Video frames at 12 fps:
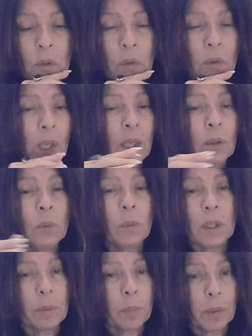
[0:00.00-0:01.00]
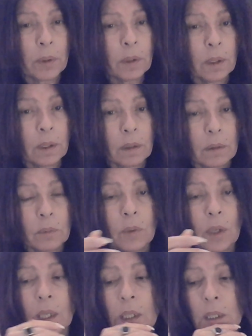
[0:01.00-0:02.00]
you can read a book,
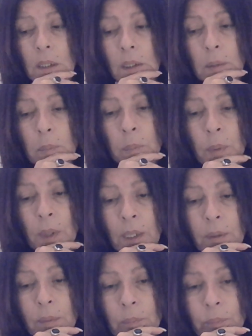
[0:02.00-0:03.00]
right? But